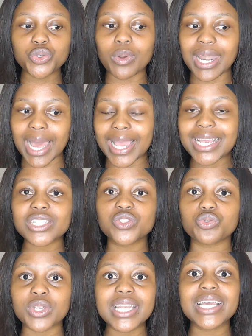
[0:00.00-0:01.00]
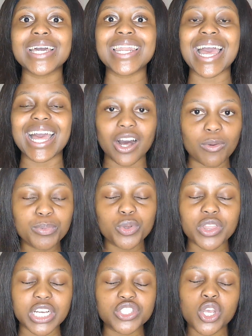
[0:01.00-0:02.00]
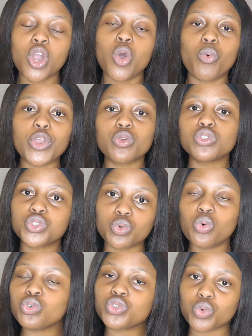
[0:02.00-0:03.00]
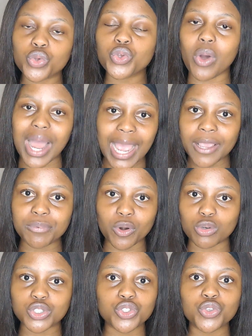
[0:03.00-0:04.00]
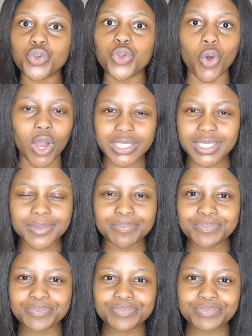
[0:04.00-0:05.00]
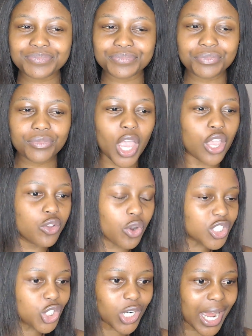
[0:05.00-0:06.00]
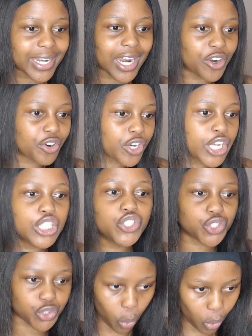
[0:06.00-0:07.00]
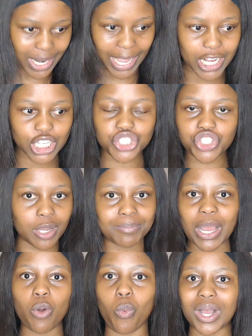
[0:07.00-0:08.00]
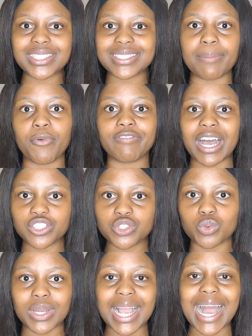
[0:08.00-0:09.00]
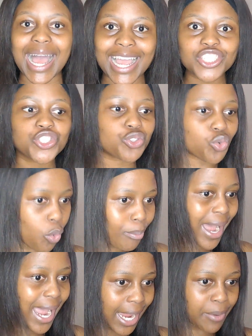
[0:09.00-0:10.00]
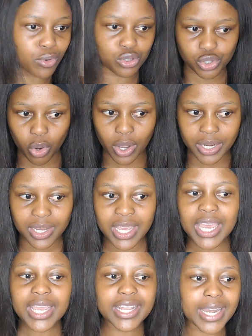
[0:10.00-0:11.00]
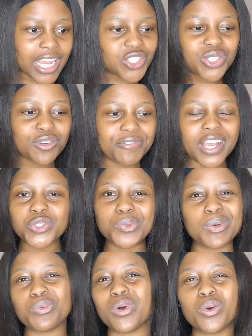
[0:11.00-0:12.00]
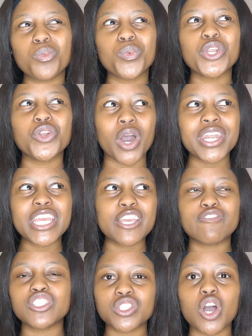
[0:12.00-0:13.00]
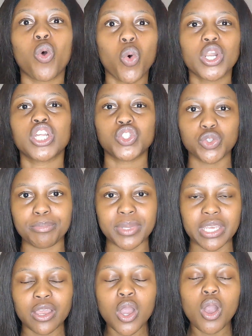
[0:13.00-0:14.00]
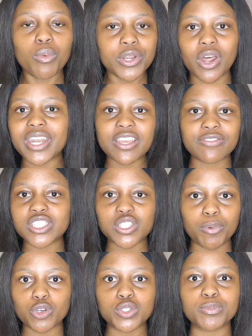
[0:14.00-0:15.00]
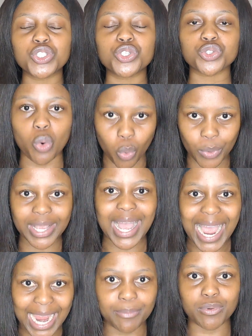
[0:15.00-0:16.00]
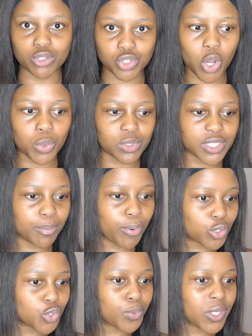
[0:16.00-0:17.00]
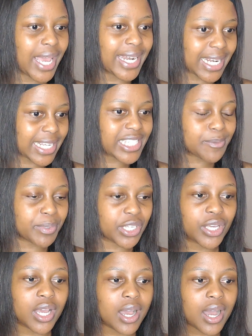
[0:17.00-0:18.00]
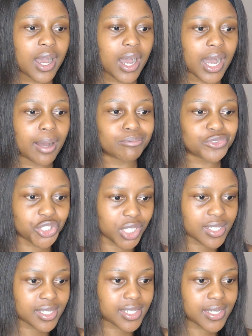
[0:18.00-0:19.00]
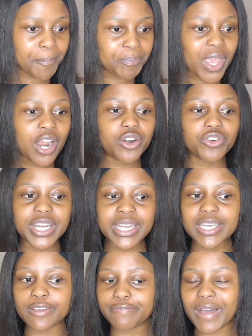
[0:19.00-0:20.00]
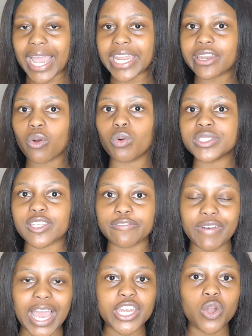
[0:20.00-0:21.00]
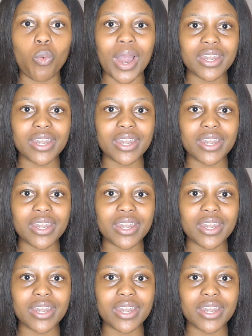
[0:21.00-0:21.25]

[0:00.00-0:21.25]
you like is really gonna help you, that when you do your eyebrows, you're not trying to redraw like a shape like what some of us do. Like, I draw my eyebrows on. In actual fact, we're not even, according to me, we're not even supposed to be drawing eyebrows on. We're supposed to at least be just redefining or defining